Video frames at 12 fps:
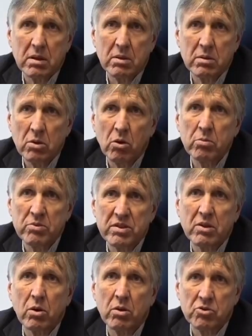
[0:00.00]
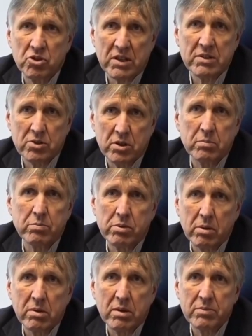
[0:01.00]
enormous congestion
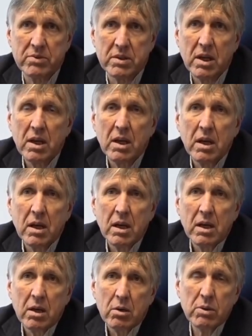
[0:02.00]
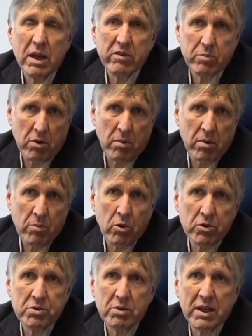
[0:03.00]
problems We have a problem
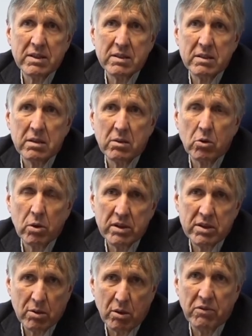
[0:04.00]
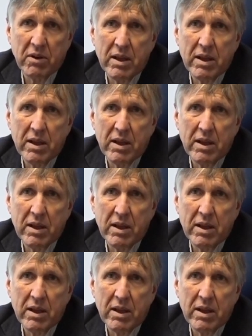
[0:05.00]
also that quality of